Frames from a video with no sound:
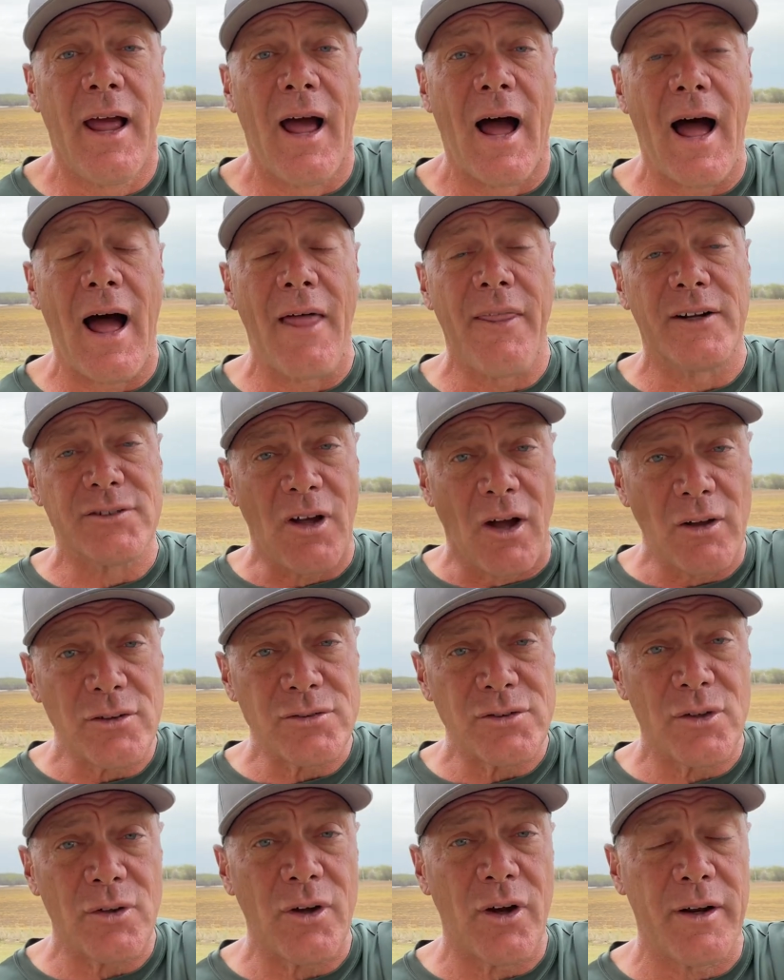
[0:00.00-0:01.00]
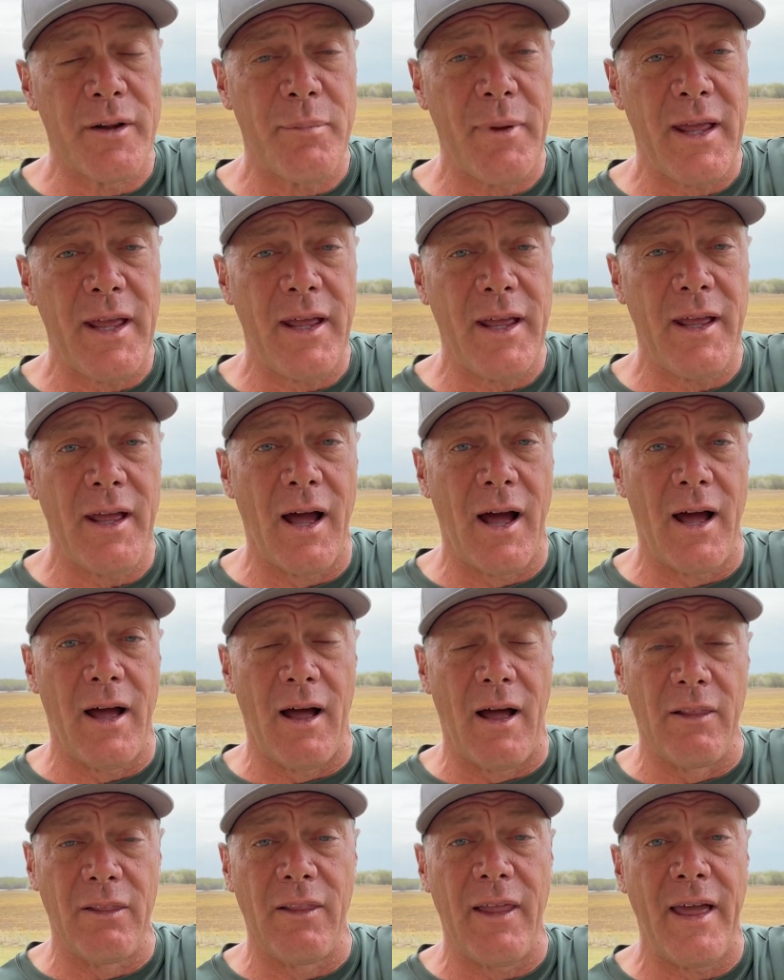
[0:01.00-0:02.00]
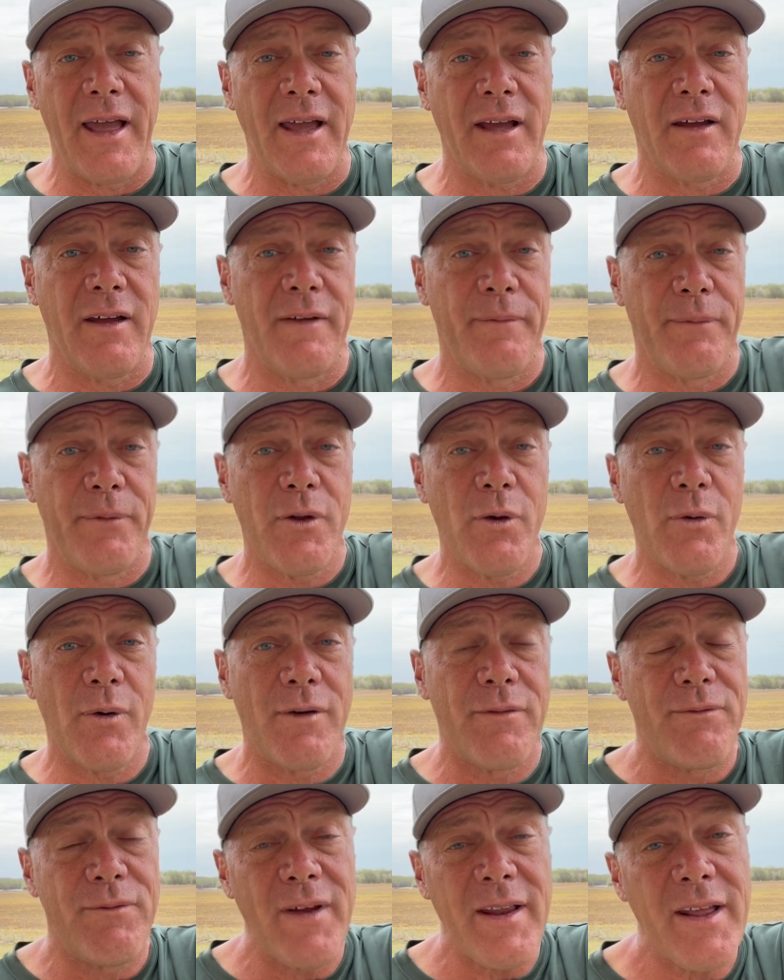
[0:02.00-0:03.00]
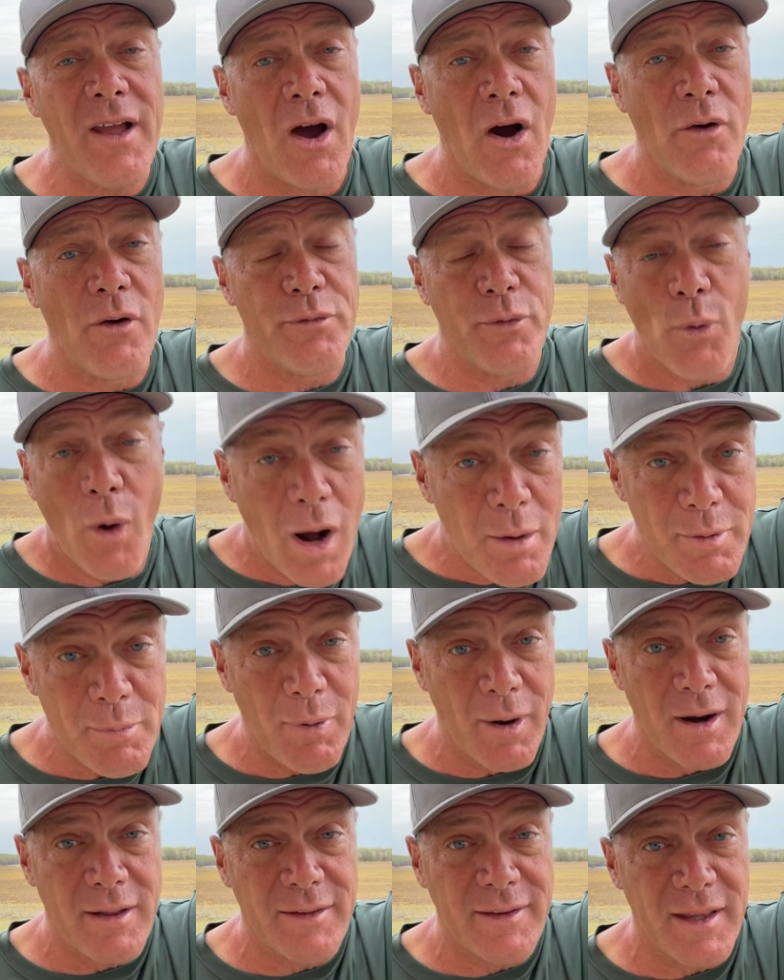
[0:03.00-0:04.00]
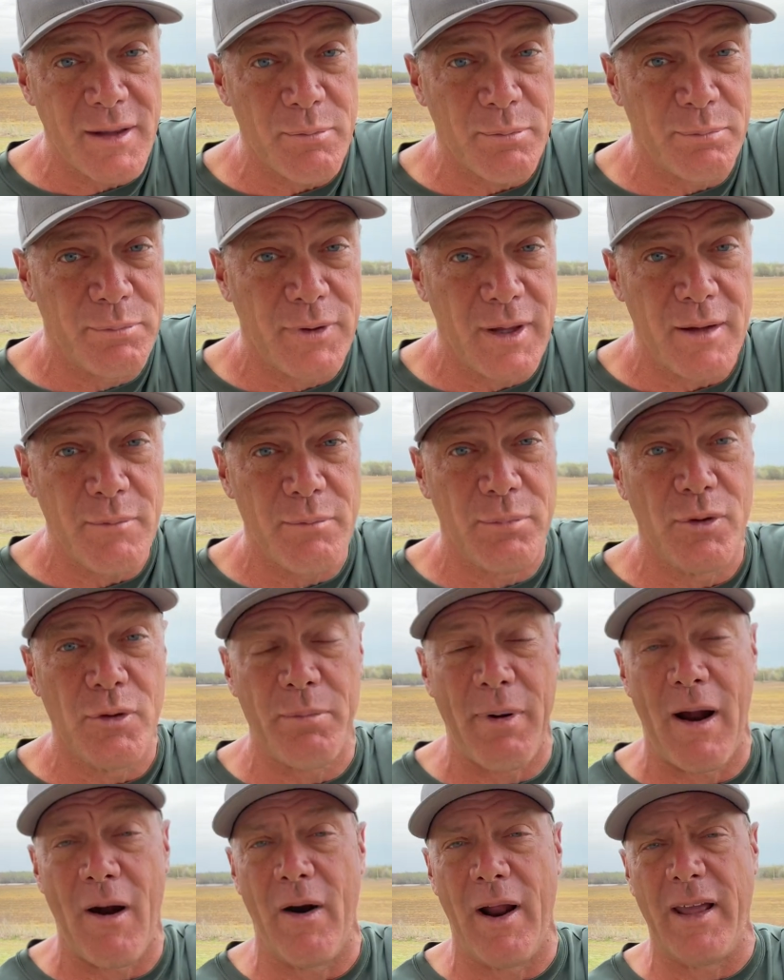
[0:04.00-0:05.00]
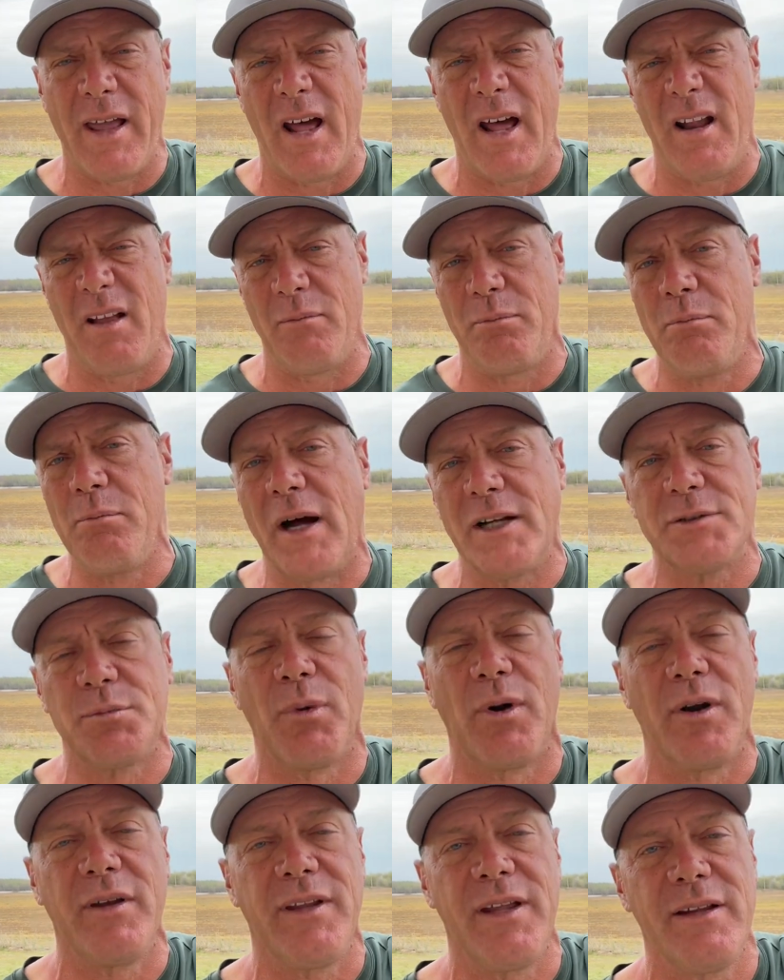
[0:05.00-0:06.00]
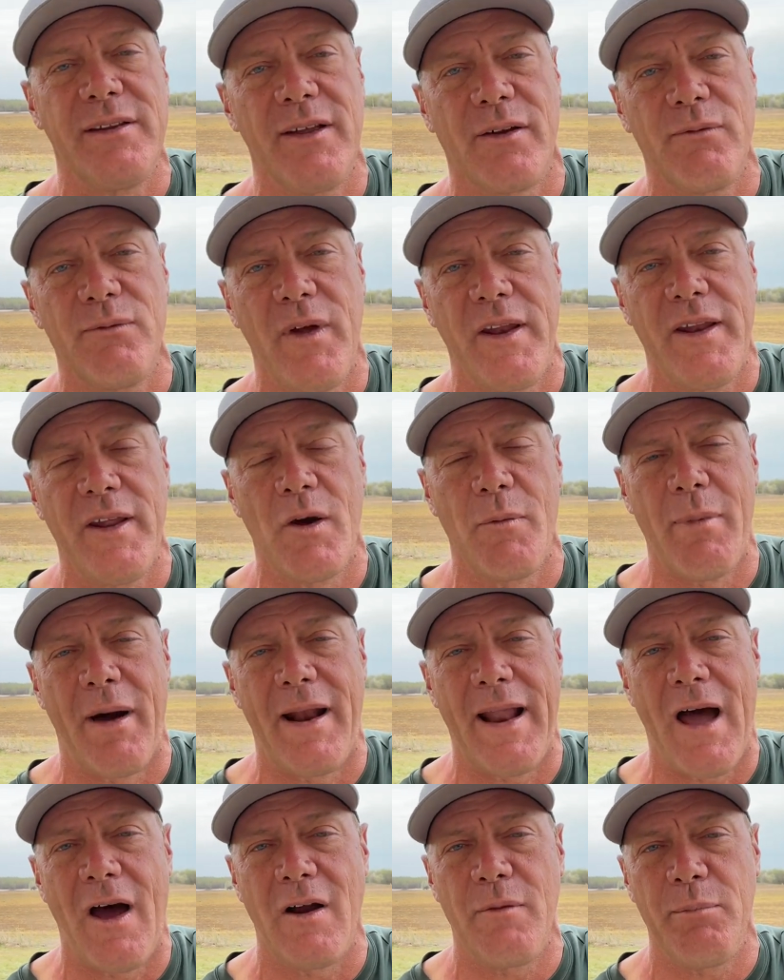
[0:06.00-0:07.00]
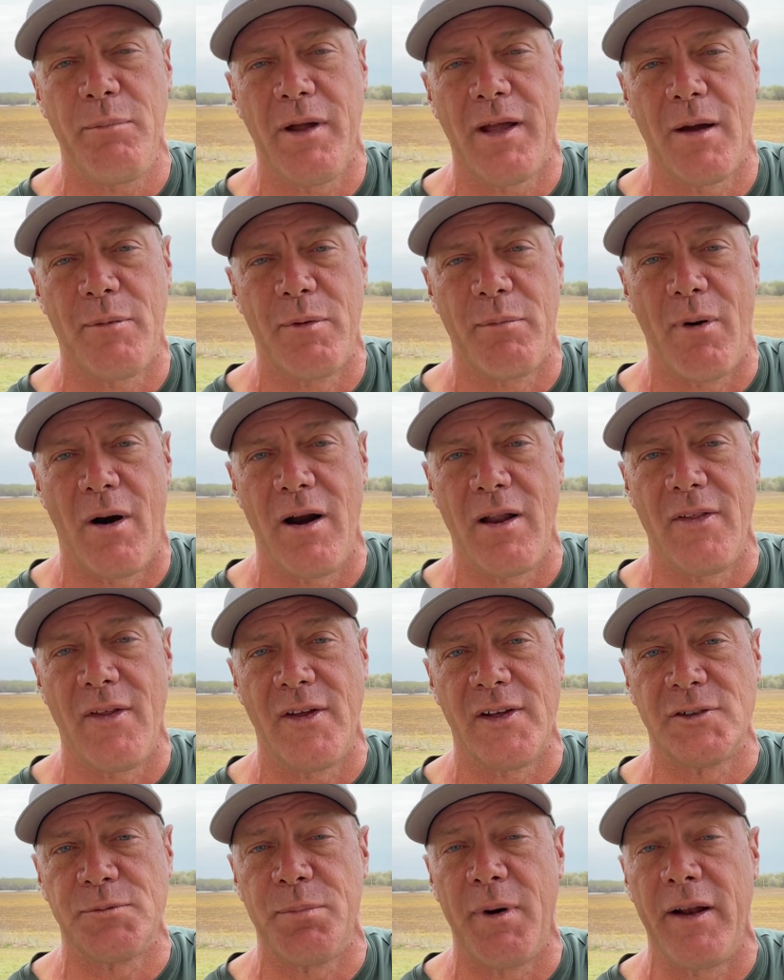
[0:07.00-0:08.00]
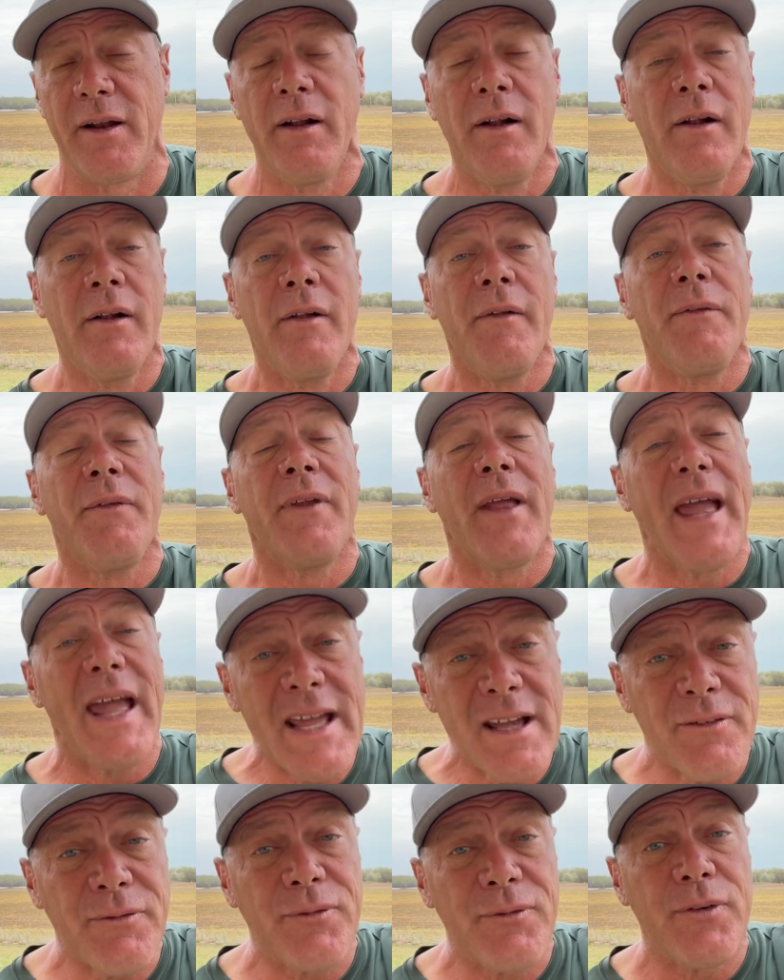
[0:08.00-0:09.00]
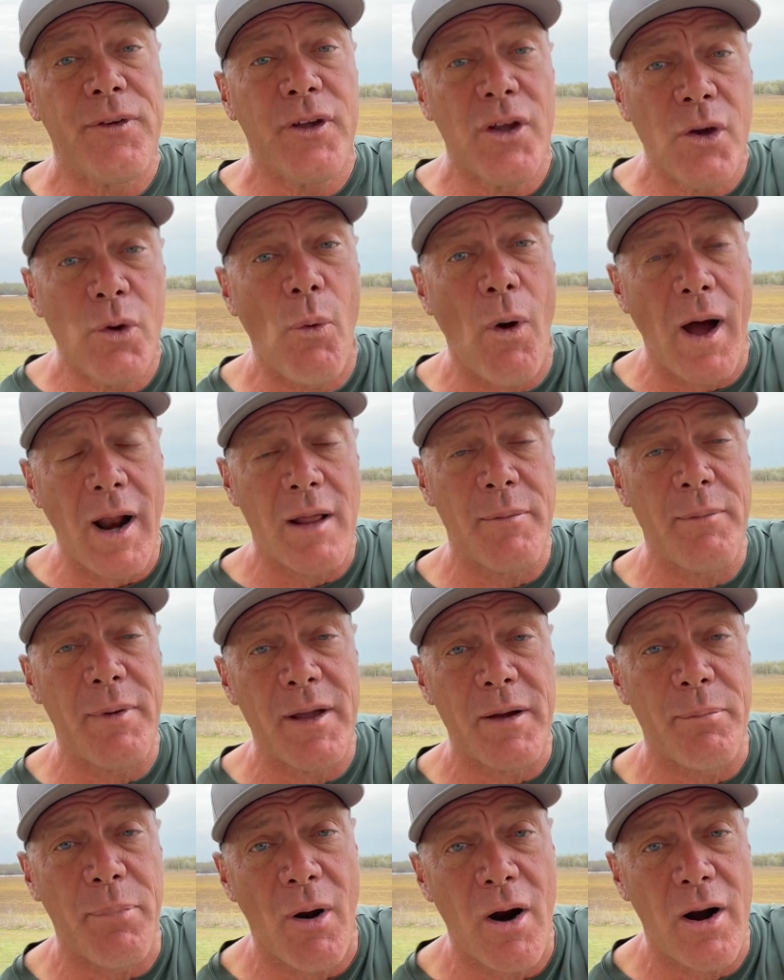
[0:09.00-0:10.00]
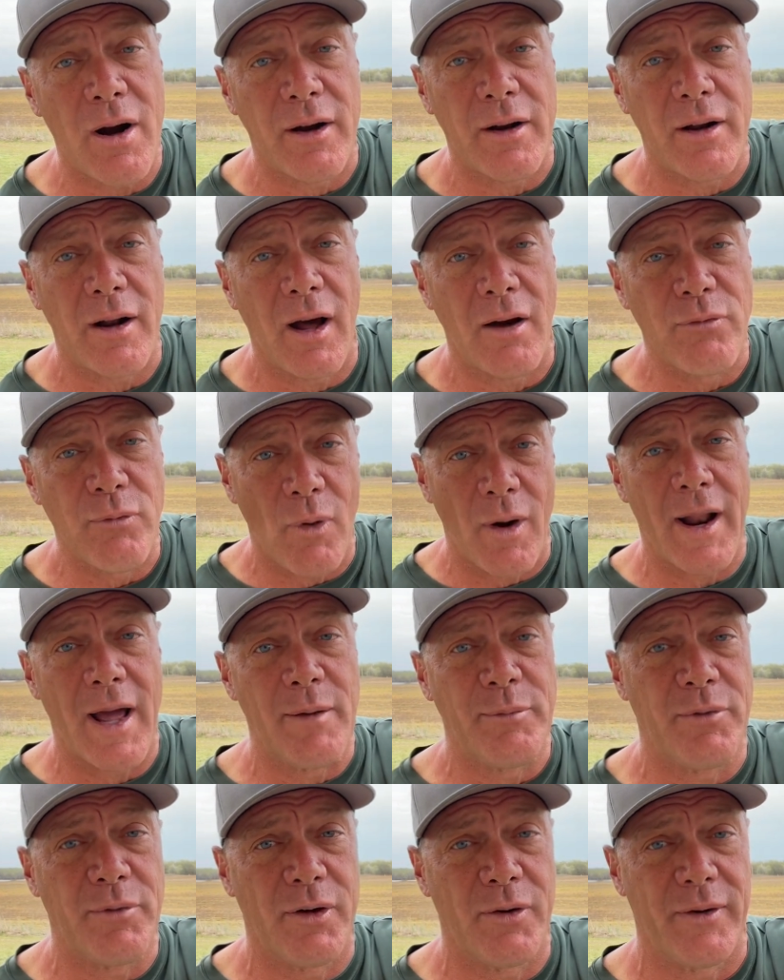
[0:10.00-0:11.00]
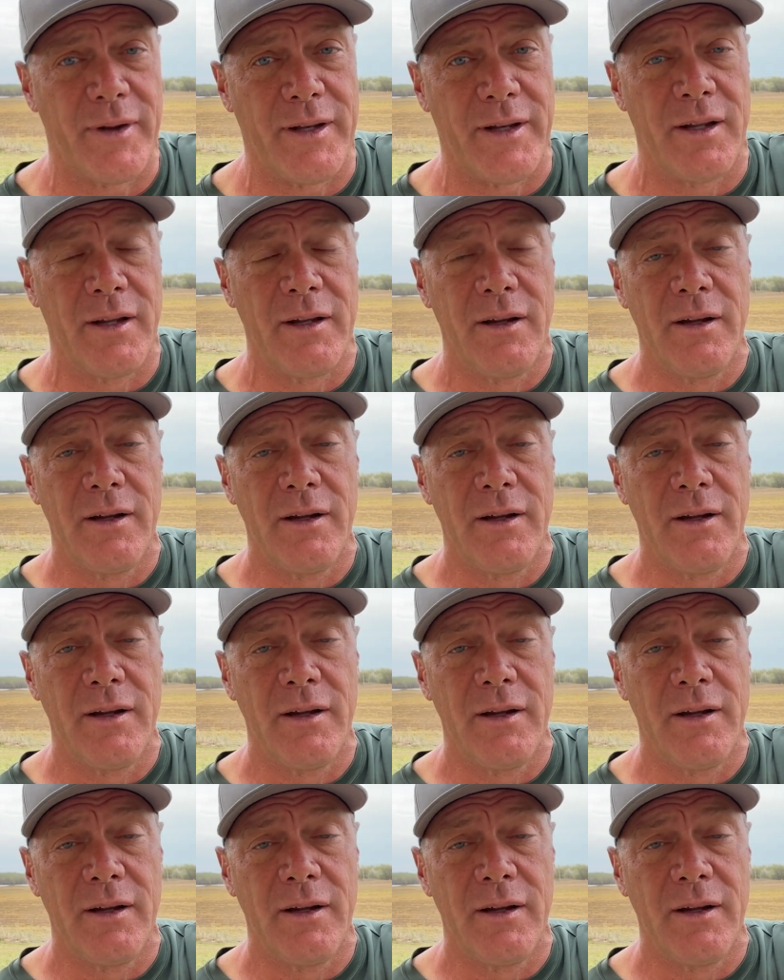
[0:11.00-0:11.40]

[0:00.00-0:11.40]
There's also gonna be a link to a video. If you wanna be part of Team Blue Power, I got a much more detailed video about how to become a part of this. But if you wanna be a part of what I'm doing,